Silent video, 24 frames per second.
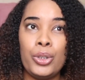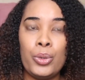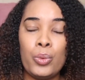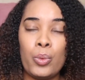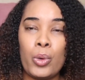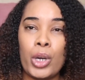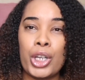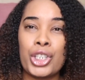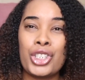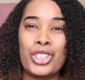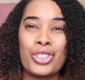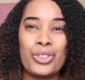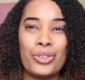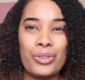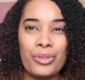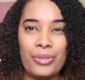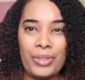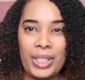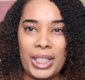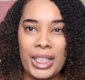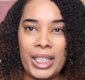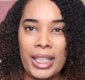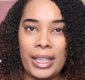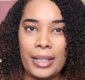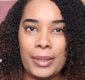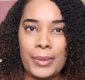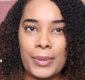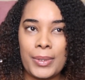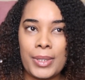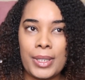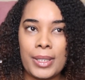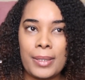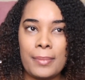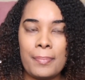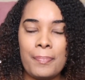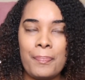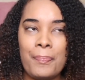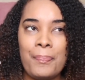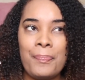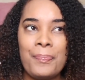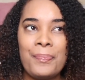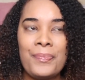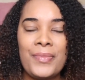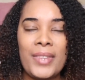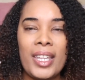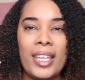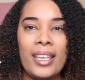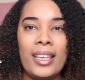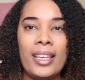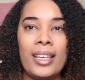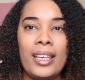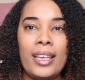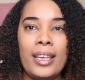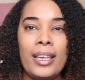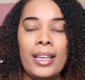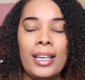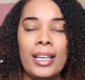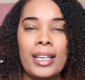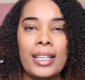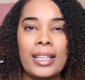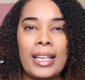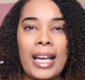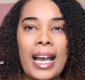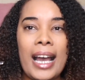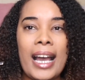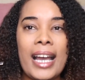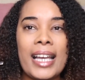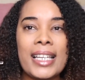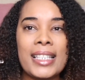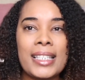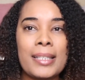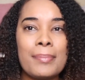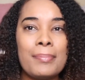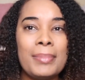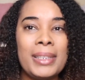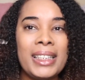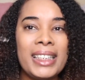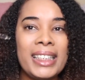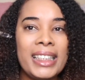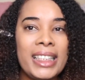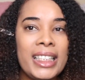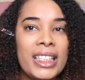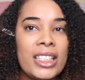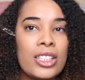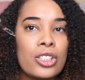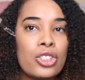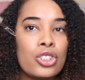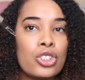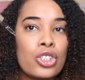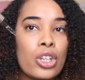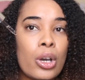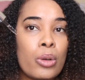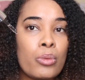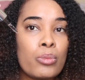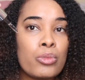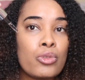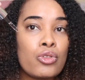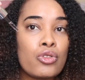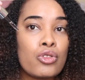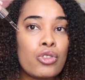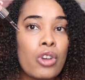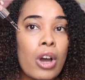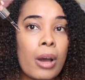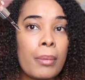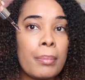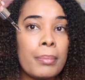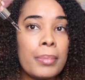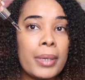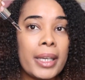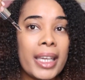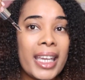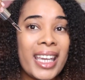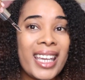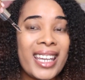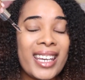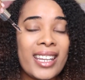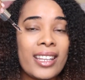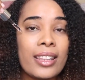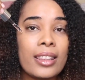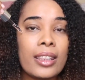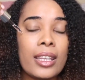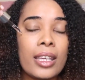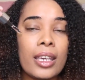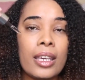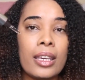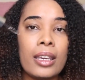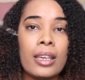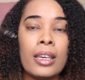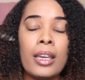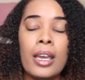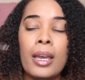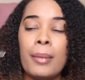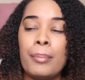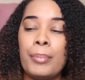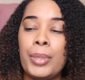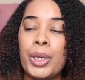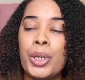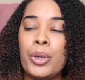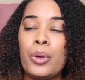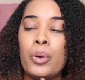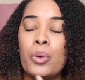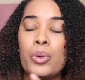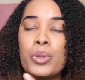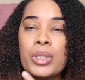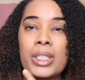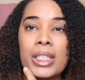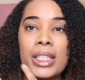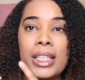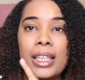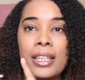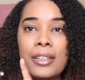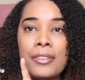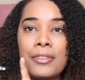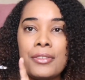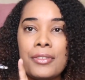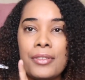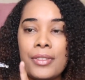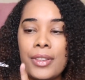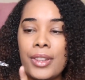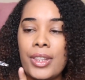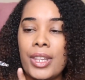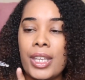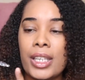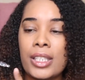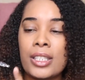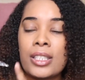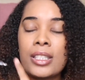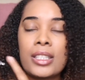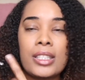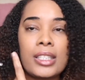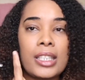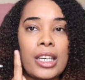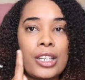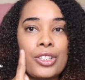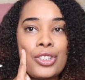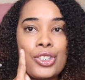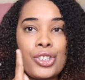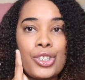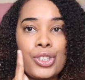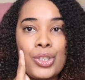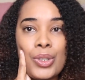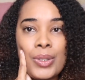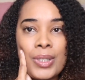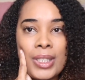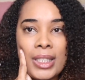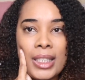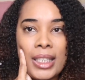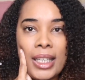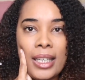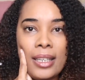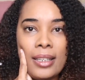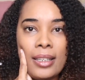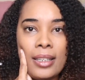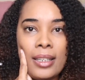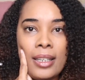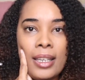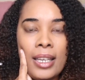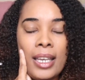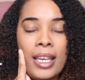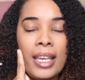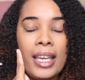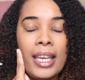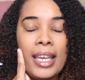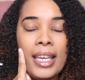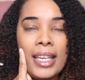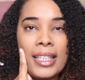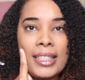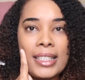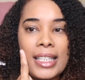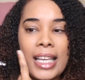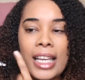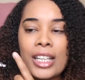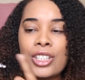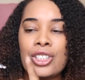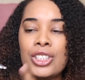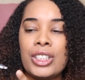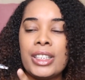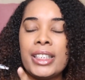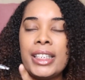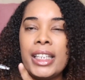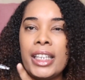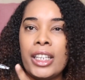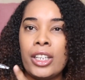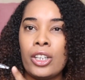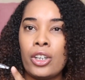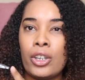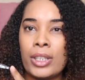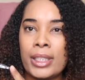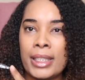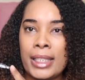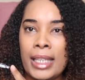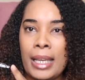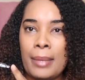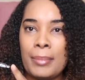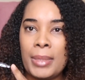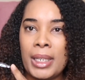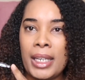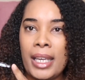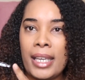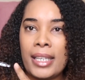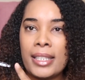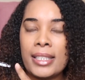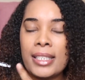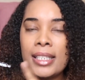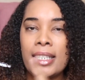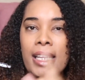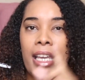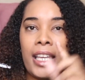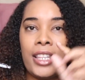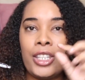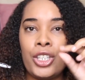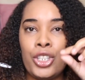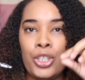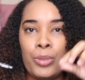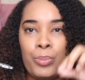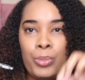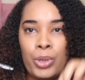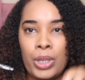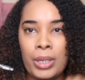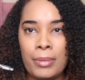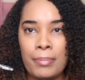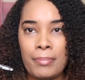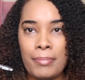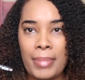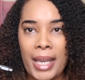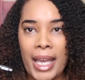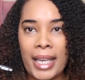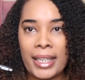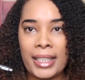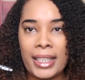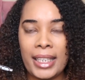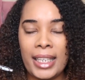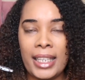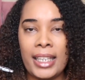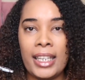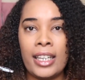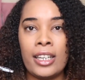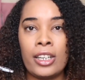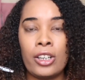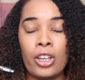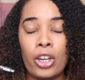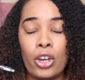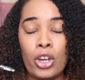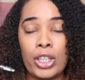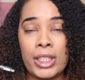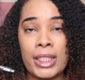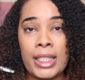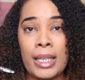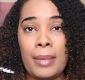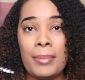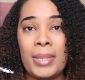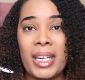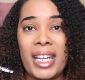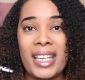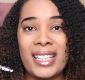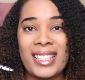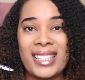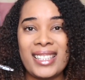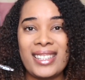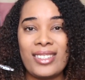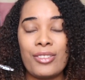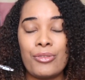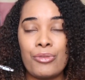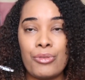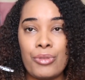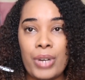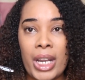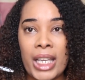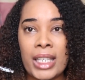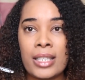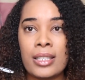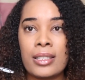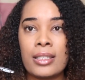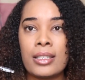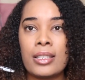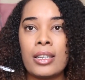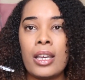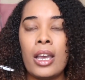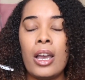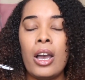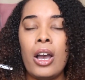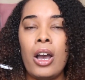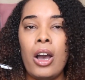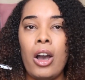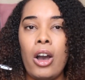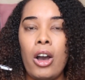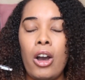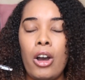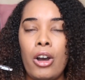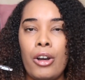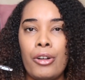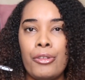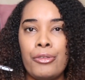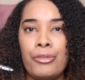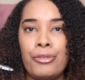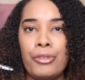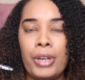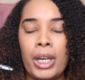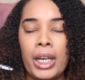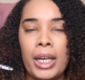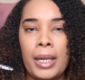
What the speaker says: watch do videos, guys, please don't drop anything, because if this touches your skin, it's actually getting contaminated, and then you put it back in and it contaminates the rest of